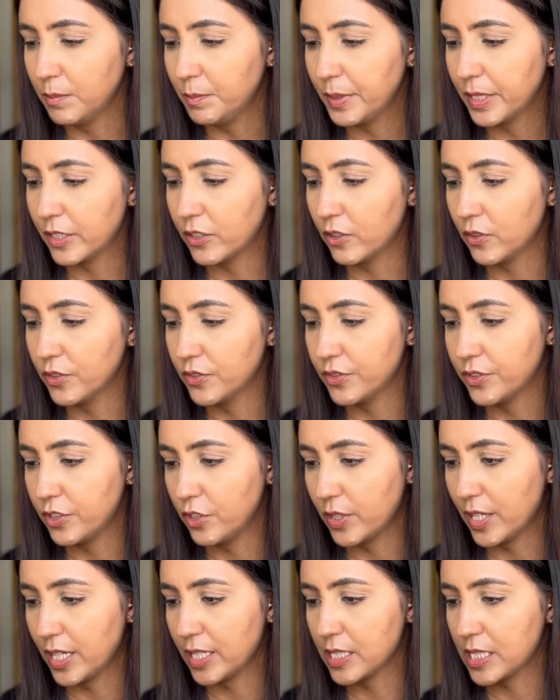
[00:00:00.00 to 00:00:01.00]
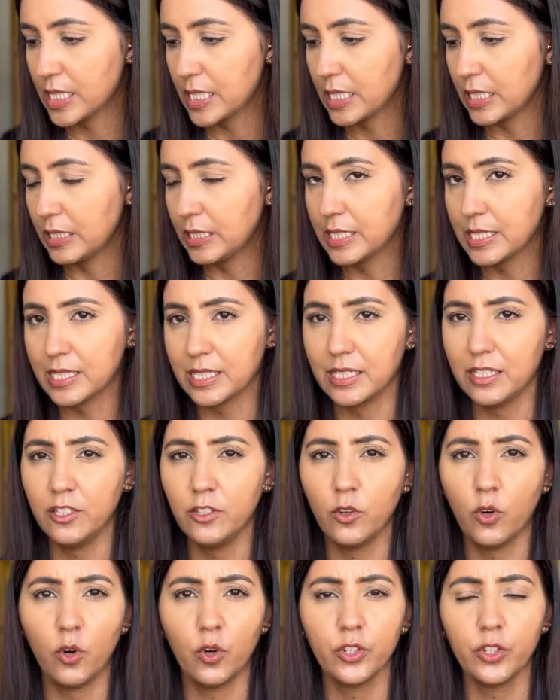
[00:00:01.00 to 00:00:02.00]
because you can still see
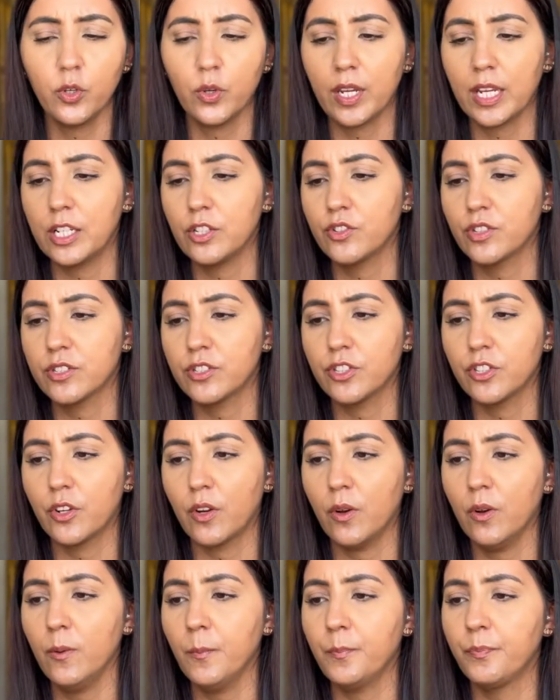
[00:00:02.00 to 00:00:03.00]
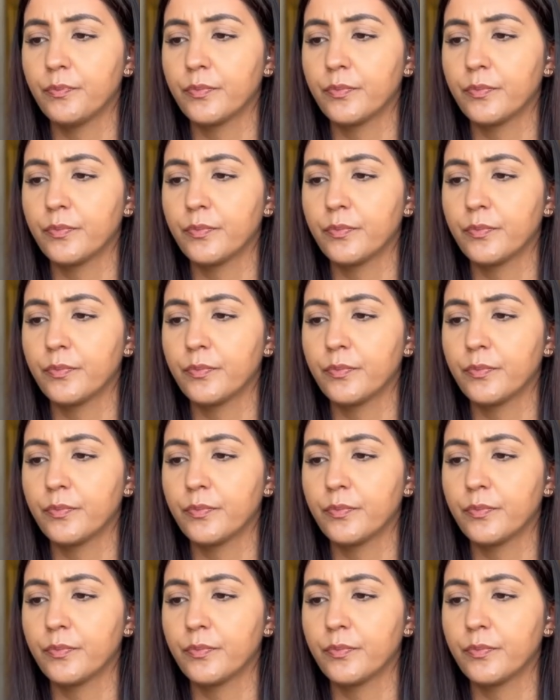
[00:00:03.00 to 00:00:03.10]
or you can just you know